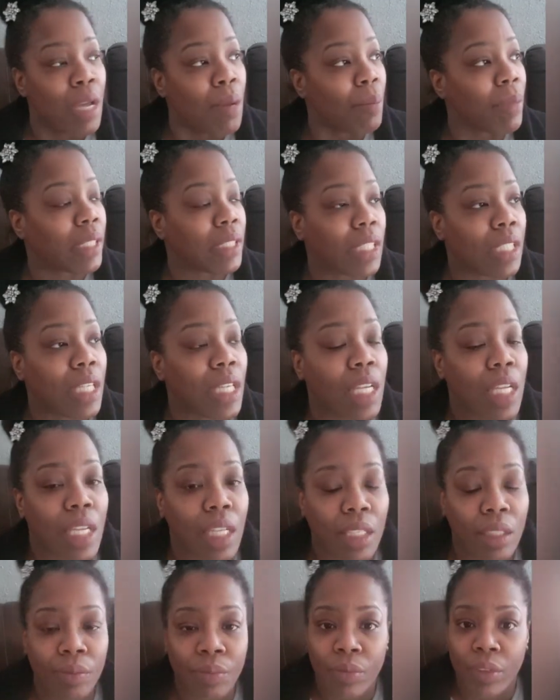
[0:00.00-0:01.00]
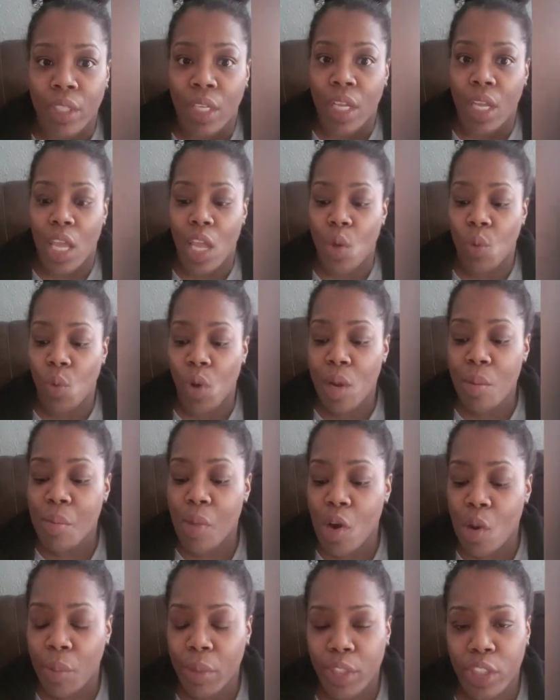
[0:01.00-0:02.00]
But then in one
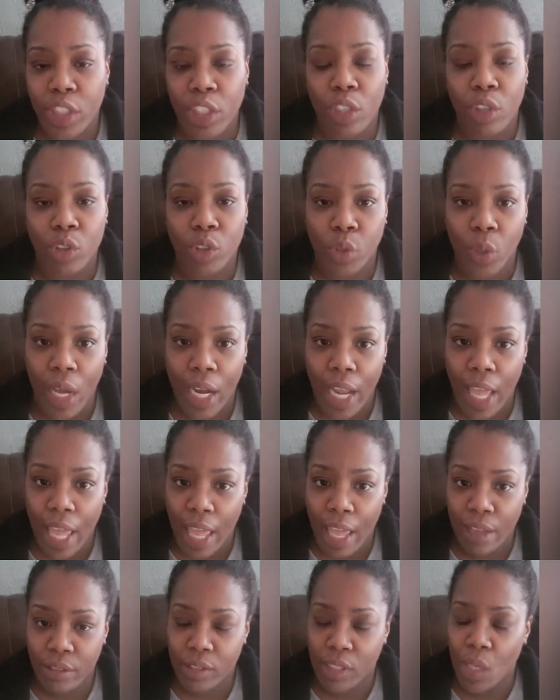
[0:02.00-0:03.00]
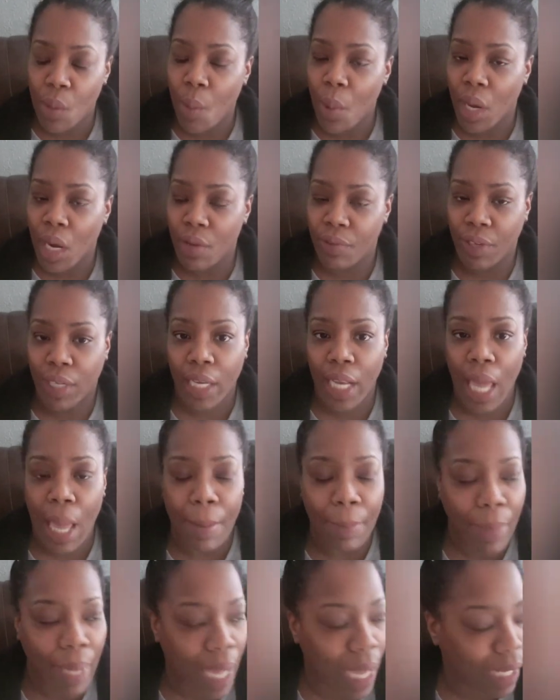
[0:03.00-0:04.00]
moment, she gonna try to have somewhat of a
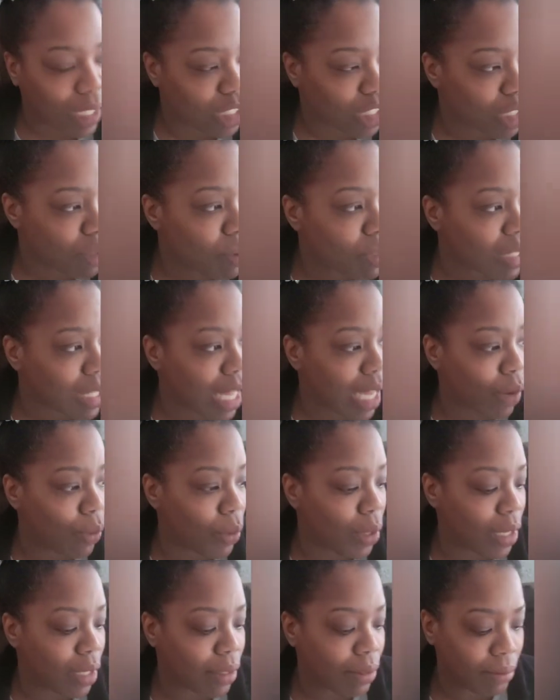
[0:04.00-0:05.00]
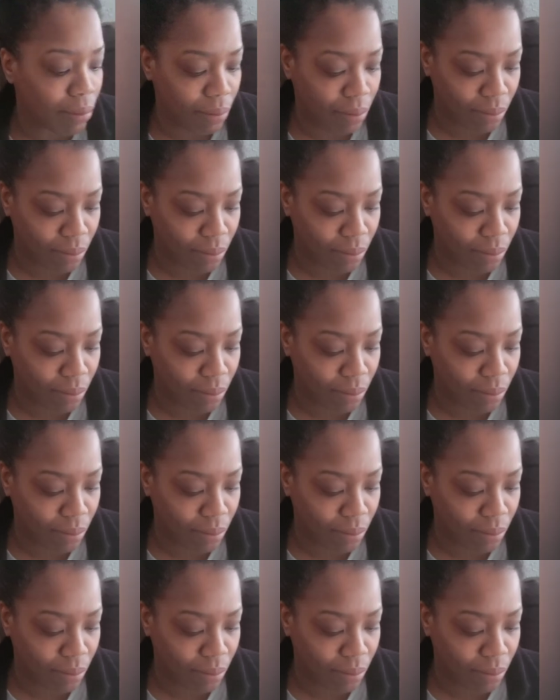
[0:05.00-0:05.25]
clap back. And she was like, well,